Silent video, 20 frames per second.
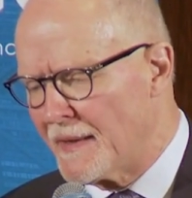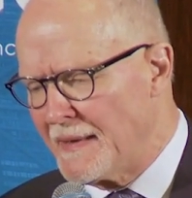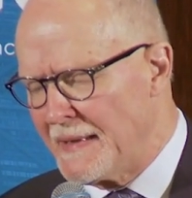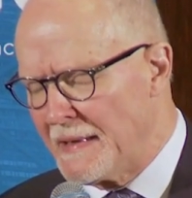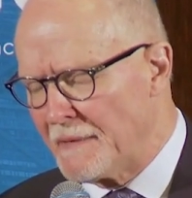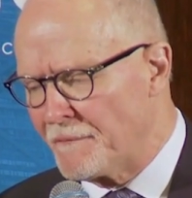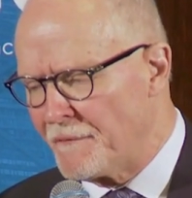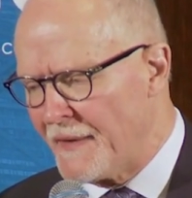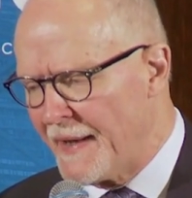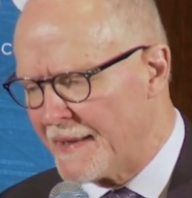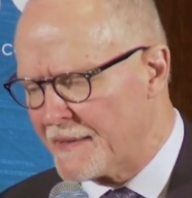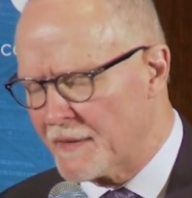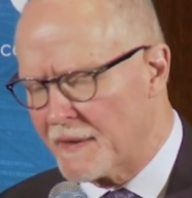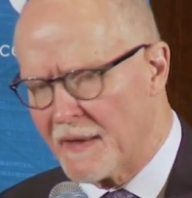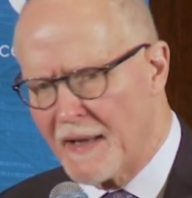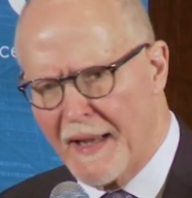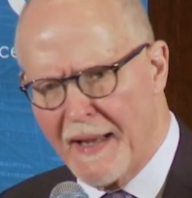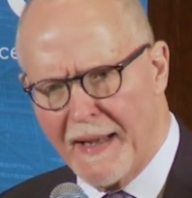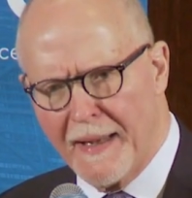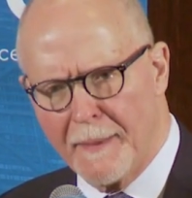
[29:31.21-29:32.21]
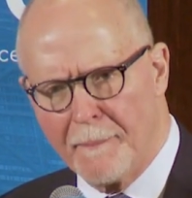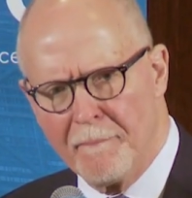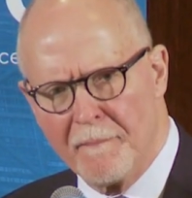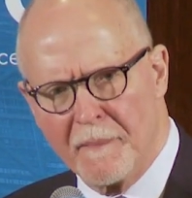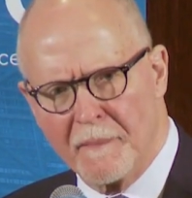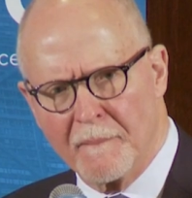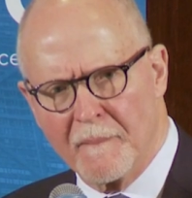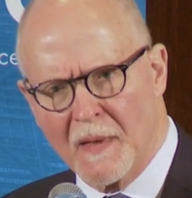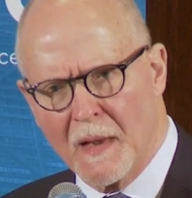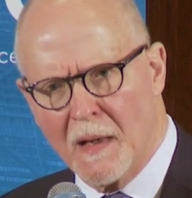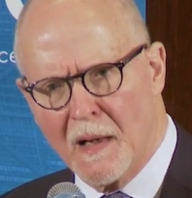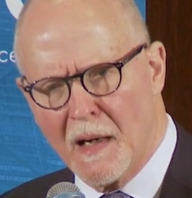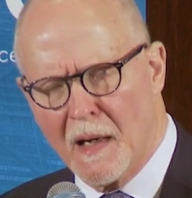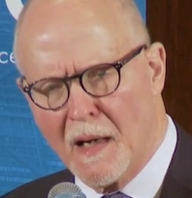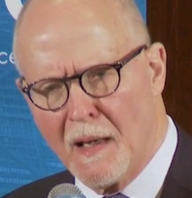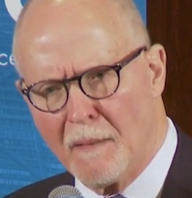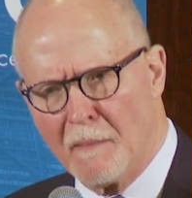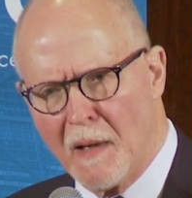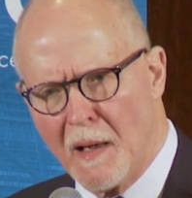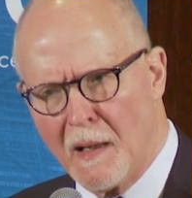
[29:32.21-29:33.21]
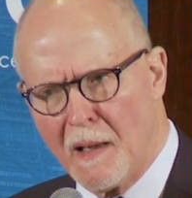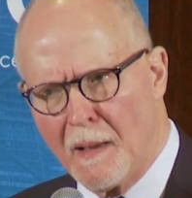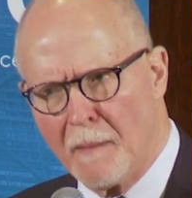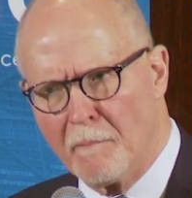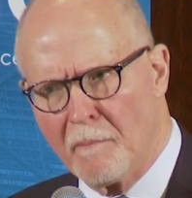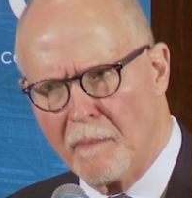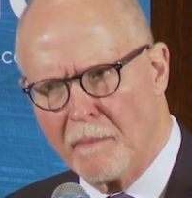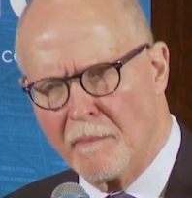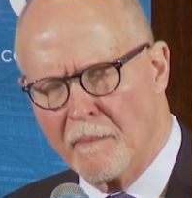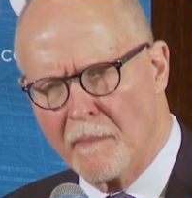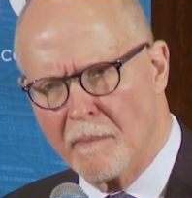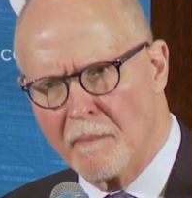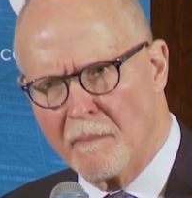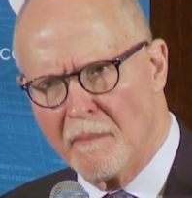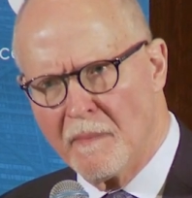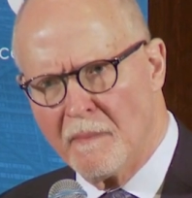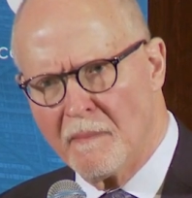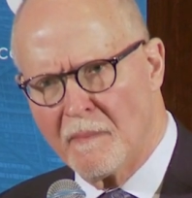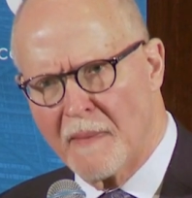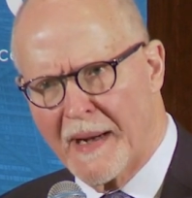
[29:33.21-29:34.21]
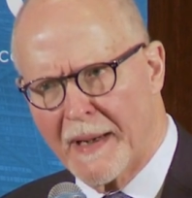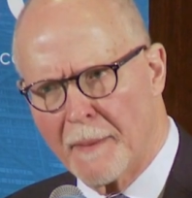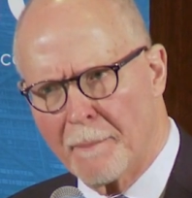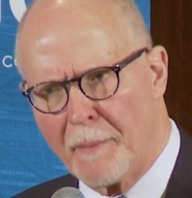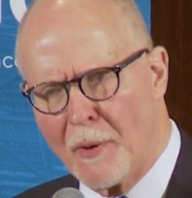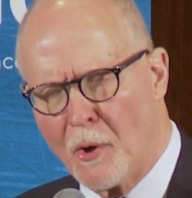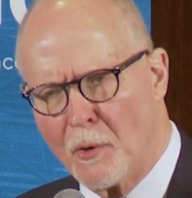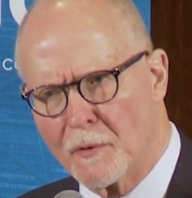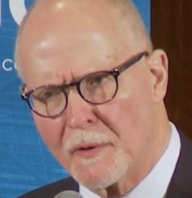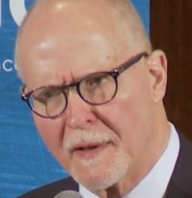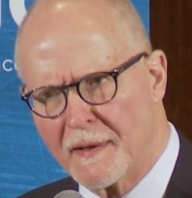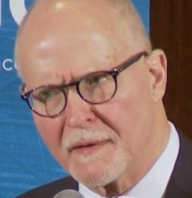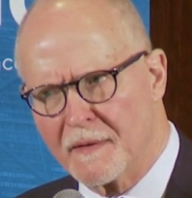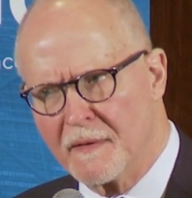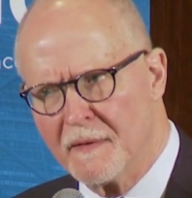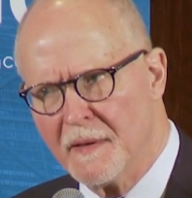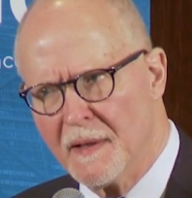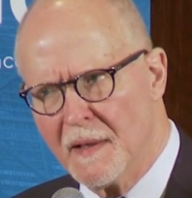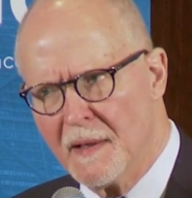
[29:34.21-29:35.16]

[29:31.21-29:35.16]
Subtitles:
In fact, today, my opponent,